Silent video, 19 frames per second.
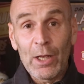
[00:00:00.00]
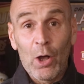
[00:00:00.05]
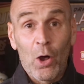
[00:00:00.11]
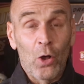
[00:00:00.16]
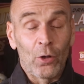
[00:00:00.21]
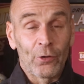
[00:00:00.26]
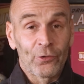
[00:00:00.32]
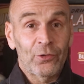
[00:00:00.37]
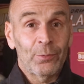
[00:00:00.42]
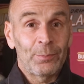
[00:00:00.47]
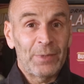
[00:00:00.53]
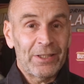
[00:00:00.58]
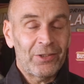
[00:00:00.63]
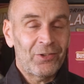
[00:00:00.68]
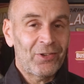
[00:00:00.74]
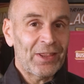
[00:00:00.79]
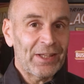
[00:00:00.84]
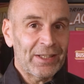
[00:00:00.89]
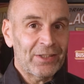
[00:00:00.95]
also
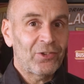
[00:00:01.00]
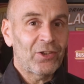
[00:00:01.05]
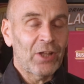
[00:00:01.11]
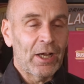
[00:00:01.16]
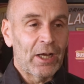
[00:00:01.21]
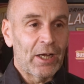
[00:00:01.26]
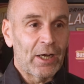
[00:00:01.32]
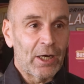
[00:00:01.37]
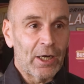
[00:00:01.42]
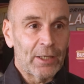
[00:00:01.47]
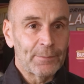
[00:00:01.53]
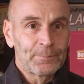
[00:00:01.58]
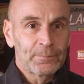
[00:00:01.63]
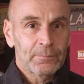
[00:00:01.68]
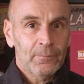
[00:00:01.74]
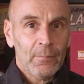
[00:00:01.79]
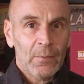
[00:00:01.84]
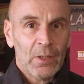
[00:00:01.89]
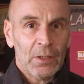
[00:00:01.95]
means things that are
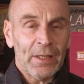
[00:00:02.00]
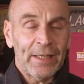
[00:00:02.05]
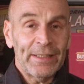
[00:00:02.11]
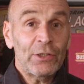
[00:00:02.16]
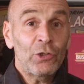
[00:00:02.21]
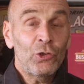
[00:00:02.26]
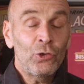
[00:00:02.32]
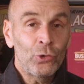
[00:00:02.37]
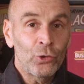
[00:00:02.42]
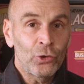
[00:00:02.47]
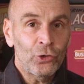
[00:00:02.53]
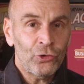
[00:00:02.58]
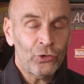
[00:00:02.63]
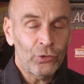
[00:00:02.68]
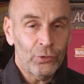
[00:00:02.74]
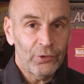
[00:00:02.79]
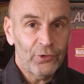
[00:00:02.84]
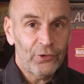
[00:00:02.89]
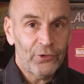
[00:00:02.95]
like new
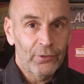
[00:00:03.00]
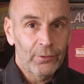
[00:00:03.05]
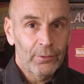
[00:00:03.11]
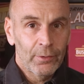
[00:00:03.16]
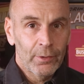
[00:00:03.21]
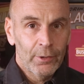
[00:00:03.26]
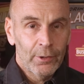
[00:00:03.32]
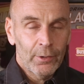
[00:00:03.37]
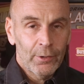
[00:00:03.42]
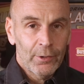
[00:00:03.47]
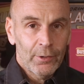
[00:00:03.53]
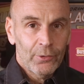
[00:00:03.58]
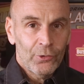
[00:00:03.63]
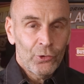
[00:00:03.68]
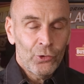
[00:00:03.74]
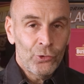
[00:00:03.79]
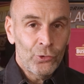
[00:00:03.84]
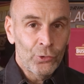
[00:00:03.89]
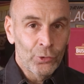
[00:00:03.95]
shoots,
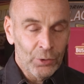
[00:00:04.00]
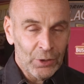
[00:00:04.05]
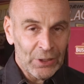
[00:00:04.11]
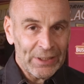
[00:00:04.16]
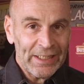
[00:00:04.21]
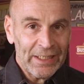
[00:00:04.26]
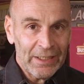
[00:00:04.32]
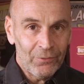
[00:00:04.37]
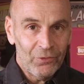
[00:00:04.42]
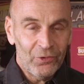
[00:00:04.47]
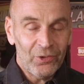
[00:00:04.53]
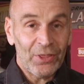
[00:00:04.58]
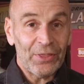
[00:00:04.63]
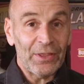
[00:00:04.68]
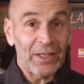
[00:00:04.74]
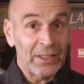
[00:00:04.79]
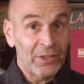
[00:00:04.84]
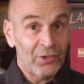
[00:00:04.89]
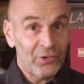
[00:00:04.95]
new leaves,
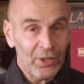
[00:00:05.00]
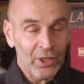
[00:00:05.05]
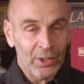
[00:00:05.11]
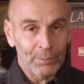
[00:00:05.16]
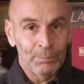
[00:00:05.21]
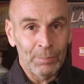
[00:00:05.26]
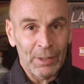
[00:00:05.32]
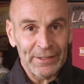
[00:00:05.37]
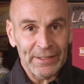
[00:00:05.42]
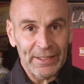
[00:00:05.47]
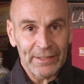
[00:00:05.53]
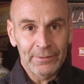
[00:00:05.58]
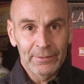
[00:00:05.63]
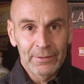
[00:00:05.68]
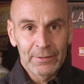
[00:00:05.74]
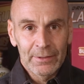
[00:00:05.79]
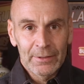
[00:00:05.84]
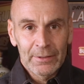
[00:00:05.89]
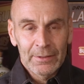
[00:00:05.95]
things that are budding.
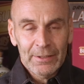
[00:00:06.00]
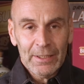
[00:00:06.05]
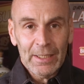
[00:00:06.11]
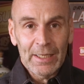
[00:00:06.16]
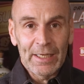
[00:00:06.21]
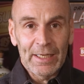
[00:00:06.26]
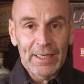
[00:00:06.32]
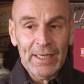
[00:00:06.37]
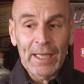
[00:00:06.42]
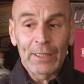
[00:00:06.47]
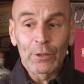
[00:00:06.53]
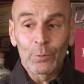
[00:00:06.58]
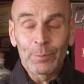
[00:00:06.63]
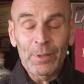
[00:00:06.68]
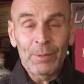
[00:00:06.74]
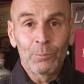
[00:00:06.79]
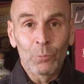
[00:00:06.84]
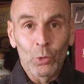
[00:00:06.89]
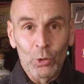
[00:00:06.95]
A little
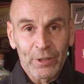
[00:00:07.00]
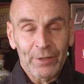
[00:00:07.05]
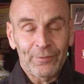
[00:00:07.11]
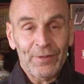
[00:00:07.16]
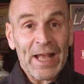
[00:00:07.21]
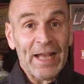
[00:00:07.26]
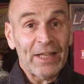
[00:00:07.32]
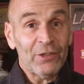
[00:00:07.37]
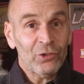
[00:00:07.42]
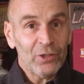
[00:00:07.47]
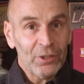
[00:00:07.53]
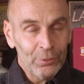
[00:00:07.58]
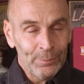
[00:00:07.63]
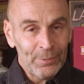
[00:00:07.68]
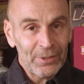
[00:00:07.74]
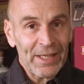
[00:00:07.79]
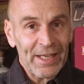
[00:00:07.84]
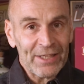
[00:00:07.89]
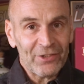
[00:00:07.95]
bit more of that, so a little
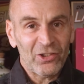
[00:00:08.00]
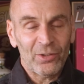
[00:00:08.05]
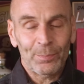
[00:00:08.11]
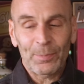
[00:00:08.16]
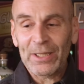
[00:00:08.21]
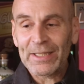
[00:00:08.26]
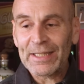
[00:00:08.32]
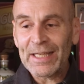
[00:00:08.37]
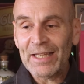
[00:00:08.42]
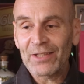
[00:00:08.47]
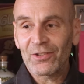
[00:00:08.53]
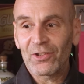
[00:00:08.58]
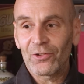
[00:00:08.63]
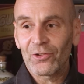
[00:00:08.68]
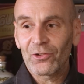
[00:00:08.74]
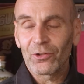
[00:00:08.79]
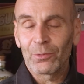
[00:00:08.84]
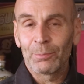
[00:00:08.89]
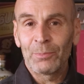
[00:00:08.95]
bit of that spring
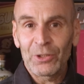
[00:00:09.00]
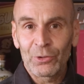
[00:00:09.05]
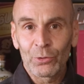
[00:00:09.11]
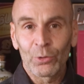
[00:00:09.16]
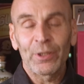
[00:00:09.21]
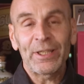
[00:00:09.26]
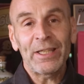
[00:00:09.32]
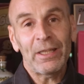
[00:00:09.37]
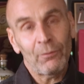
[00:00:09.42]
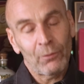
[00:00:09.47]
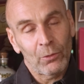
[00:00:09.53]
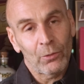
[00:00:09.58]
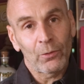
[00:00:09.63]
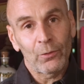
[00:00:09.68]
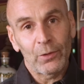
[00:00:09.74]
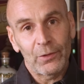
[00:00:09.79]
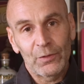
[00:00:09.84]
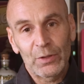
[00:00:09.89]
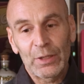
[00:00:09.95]
essence. So Midori, even
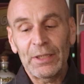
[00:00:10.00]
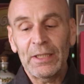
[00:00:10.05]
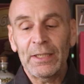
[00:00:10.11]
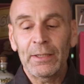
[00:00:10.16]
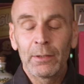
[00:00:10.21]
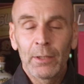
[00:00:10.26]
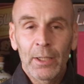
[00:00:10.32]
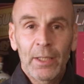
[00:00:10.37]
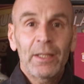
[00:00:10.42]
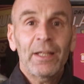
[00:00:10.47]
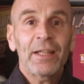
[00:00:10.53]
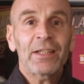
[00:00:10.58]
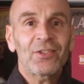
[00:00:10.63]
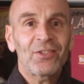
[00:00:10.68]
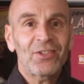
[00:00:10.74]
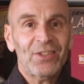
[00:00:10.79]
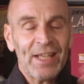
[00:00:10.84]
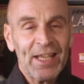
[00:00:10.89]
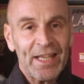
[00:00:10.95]
although it's green,
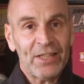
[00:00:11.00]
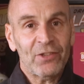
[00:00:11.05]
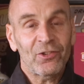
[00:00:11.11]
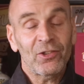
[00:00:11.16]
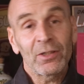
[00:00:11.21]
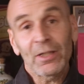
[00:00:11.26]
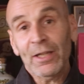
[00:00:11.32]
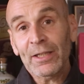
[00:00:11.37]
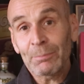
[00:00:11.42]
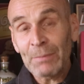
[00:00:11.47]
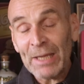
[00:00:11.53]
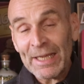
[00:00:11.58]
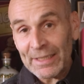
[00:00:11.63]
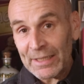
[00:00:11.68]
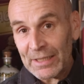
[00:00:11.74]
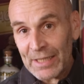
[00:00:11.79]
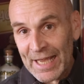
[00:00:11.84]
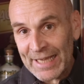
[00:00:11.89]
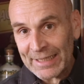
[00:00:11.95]
extends, and like
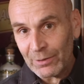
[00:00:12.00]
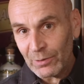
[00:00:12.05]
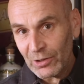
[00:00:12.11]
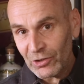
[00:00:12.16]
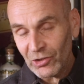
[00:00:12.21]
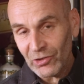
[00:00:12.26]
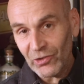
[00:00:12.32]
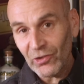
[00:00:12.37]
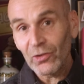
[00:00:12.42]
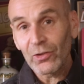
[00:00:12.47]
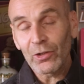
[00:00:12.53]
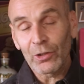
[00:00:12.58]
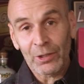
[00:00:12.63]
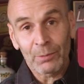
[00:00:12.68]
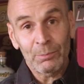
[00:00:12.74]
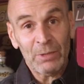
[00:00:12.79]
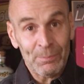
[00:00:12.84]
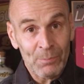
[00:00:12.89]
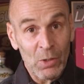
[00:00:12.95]
many languages, there
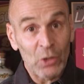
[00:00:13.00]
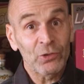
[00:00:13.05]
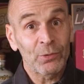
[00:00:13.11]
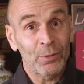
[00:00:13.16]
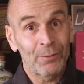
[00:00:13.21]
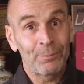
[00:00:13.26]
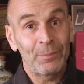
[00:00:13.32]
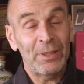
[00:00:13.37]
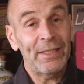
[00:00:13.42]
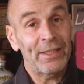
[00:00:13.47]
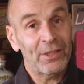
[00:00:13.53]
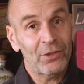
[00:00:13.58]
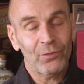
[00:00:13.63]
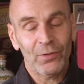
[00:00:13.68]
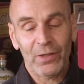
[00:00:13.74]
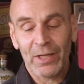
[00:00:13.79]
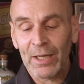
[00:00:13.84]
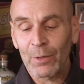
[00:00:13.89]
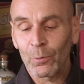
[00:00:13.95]
can be multiple meanings
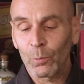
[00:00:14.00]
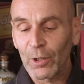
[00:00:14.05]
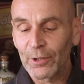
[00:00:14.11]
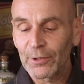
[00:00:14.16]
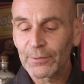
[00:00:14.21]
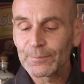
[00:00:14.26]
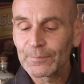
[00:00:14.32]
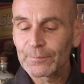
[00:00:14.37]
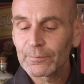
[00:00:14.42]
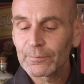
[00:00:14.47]
for that word.